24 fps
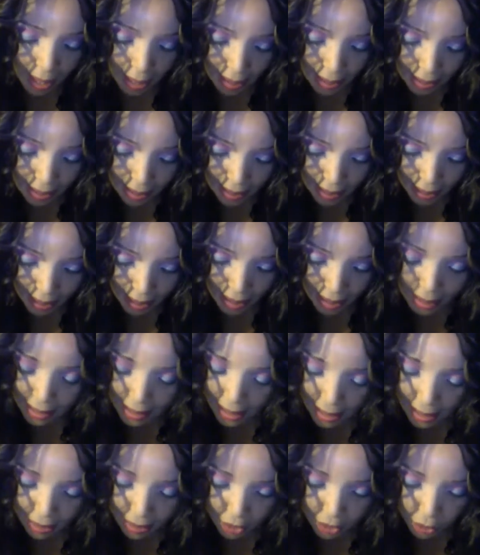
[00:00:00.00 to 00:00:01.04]
A second
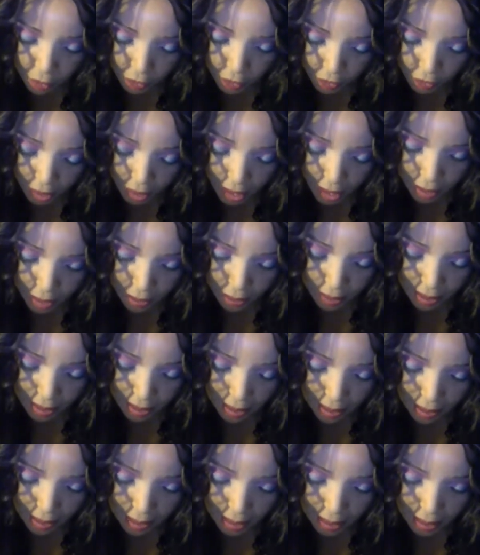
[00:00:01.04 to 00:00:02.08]
angel followed
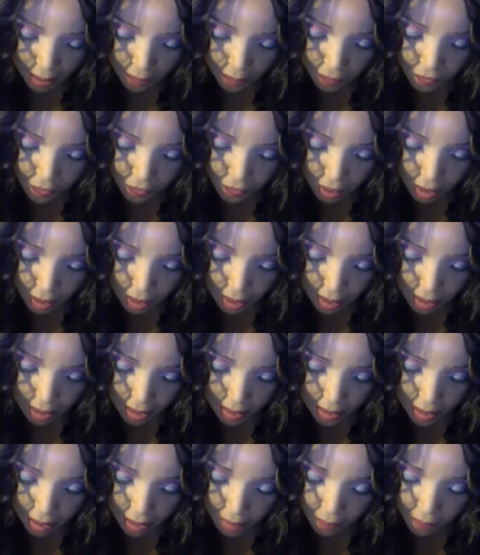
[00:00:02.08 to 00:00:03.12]
and said,
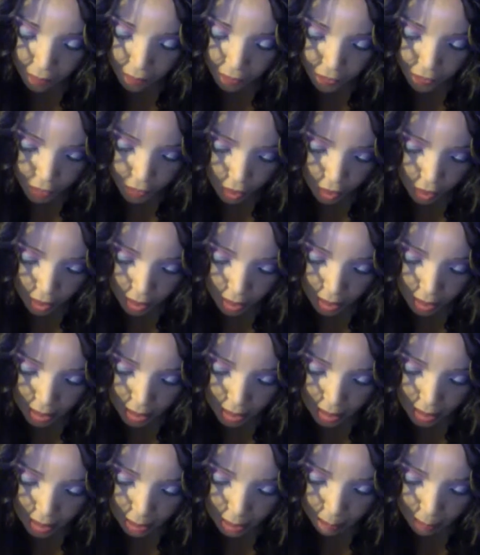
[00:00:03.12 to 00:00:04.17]
"Fallen, fallen
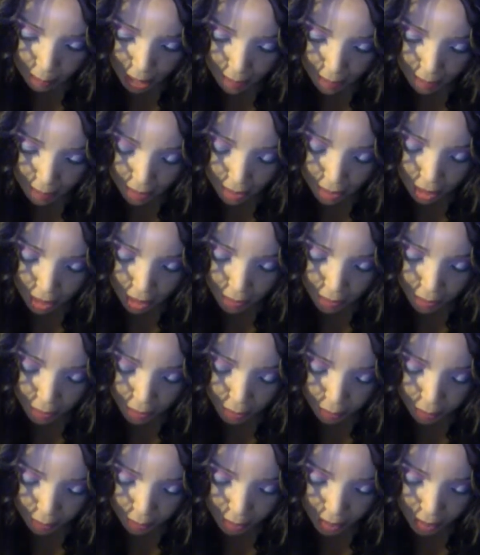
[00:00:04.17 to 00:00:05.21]
is Babylon the
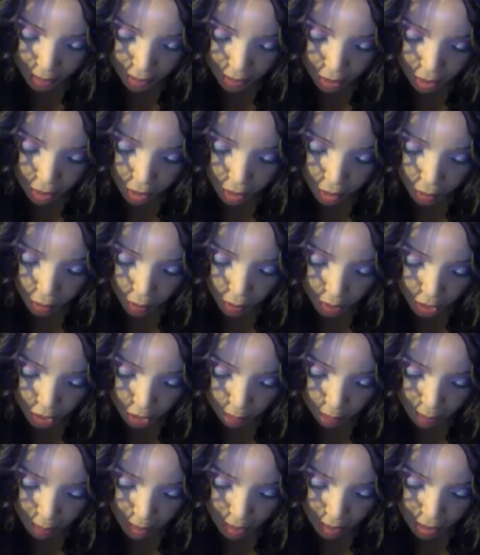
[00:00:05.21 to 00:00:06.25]
Great,
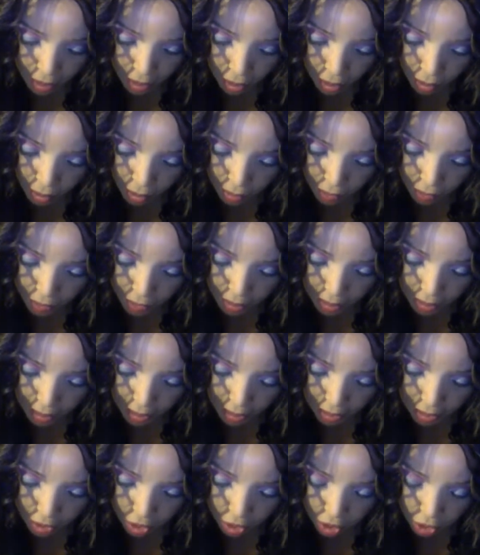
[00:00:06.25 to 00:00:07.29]
which made all the
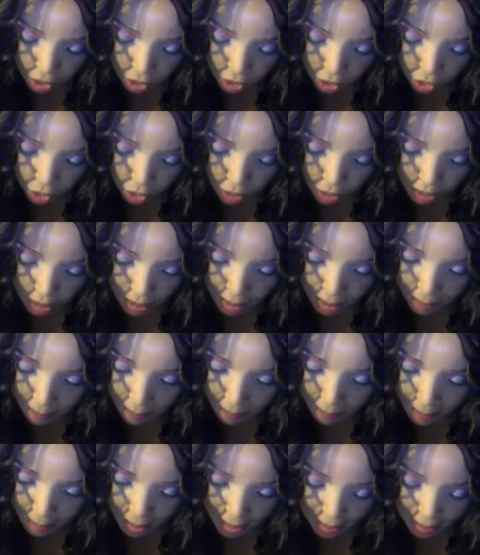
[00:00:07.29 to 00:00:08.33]
nations drink the
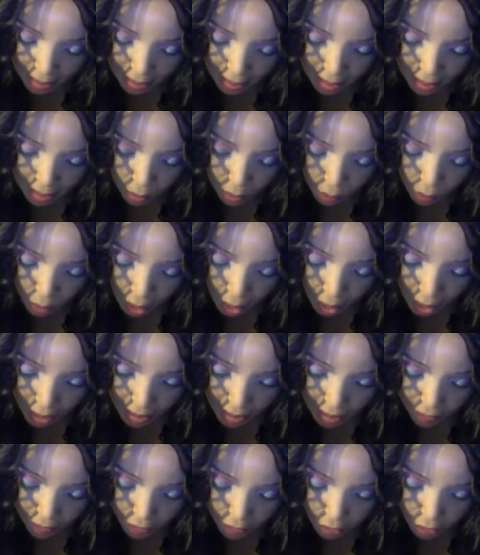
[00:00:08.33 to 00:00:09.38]
maddening
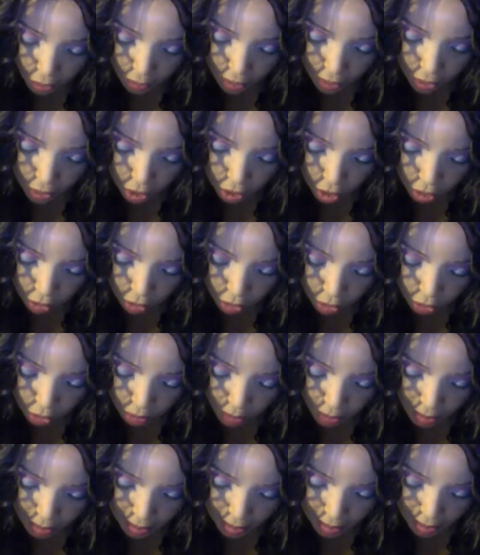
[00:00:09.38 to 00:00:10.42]
wine of her
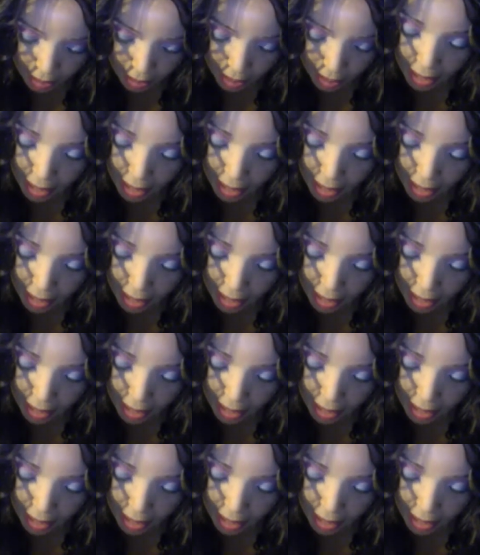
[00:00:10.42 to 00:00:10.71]
adulteries."